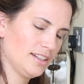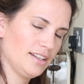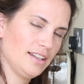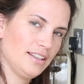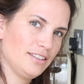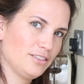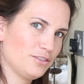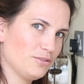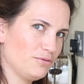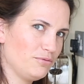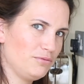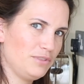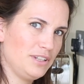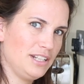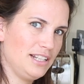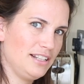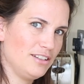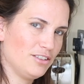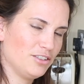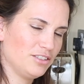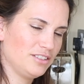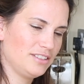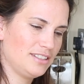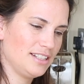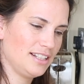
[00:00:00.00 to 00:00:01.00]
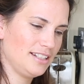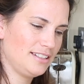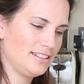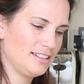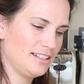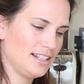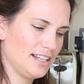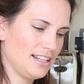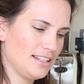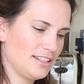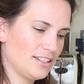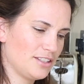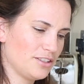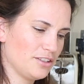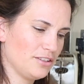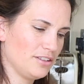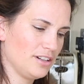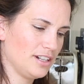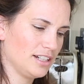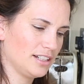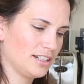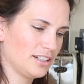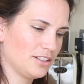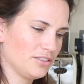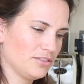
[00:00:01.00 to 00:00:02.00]
It's a really hot day today, so
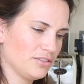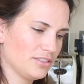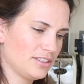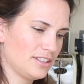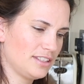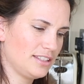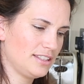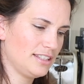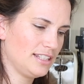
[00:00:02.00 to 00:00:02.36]
I can't